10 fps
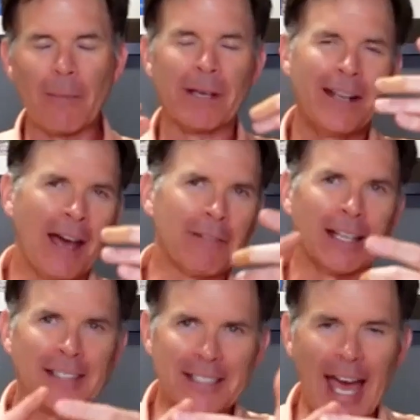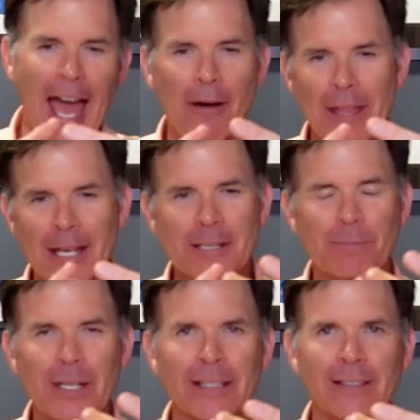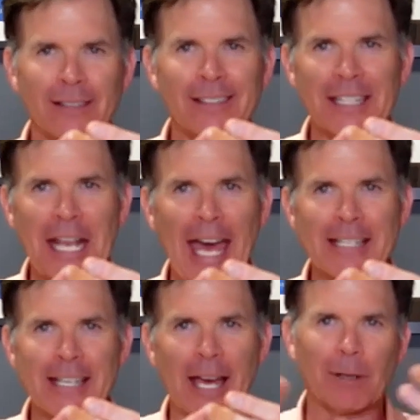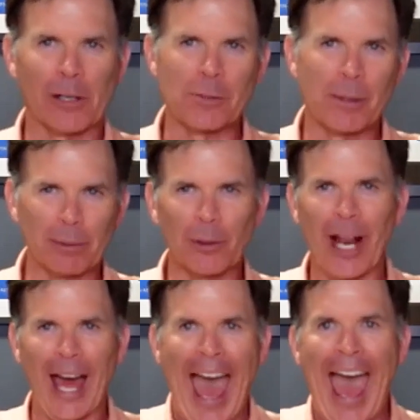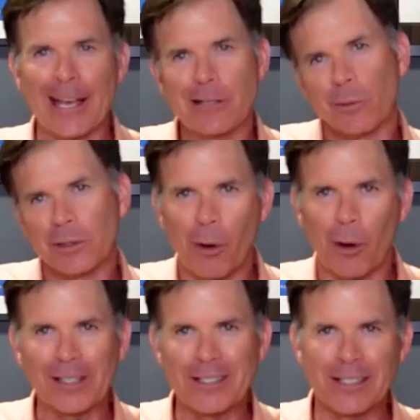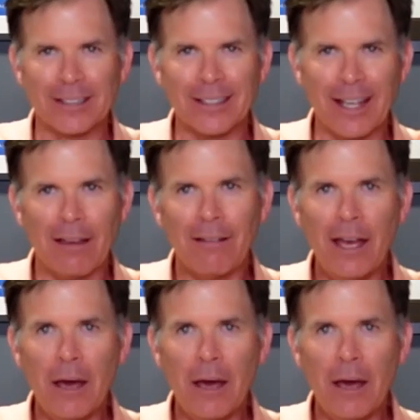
I mean, I've got the Dow, the S&P, and the NASDAQ because people are going to ask what the markets did today.